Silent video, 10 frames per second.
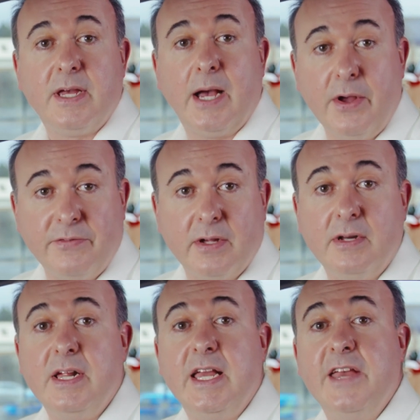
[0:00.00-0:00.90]
However,
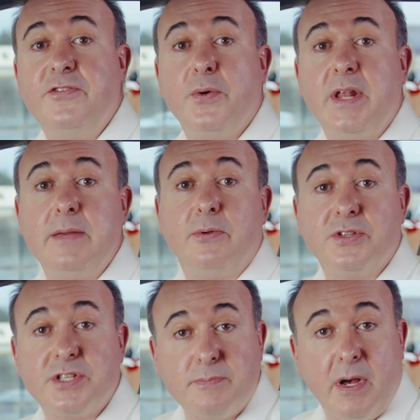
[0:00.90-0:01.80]
if you enable
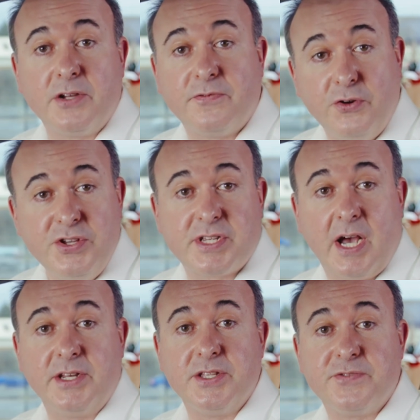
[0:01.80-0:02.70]
the Smart Voice
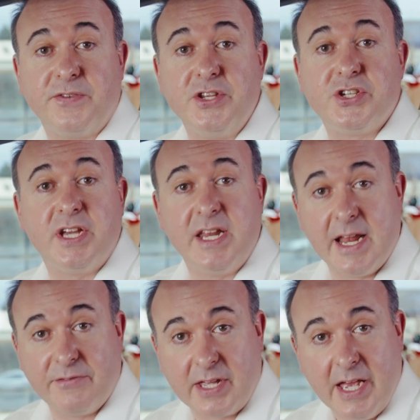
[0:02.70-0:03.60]
Guidance feature in
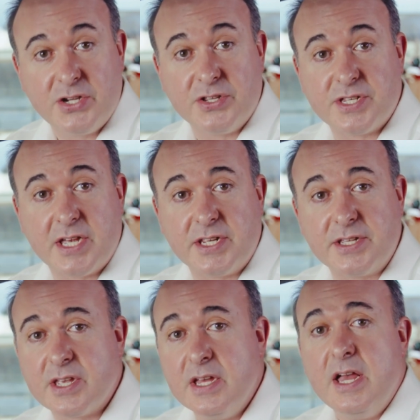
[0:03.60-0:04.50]
navigation
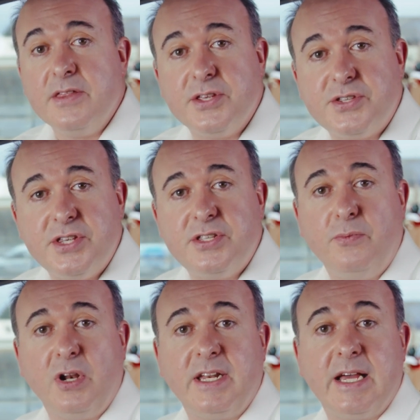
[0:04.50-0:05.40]
settings, the system
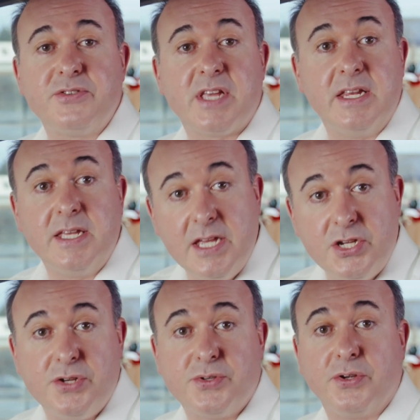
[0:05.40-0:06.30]
will announce any
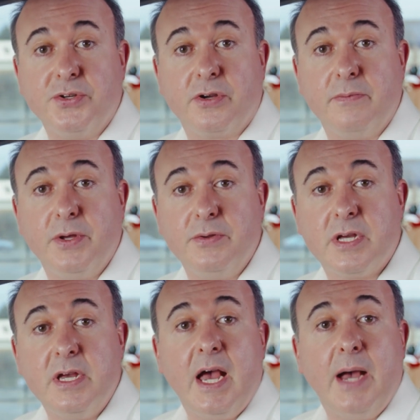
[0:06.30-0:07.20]
issues on your commute
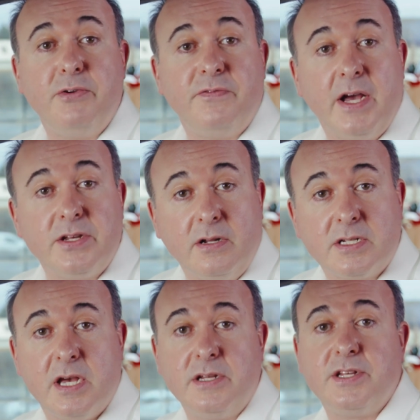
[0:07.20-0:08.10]
and provide
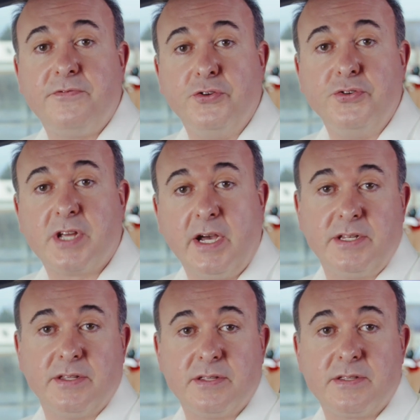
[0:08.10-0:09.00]
alternative route
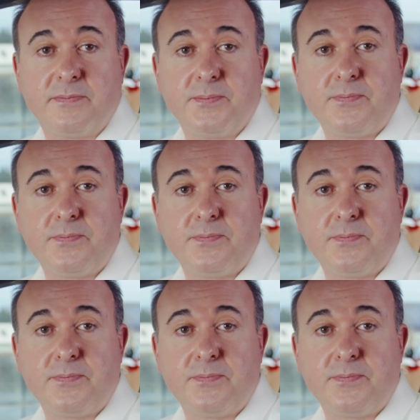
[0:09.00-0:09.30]
guidance.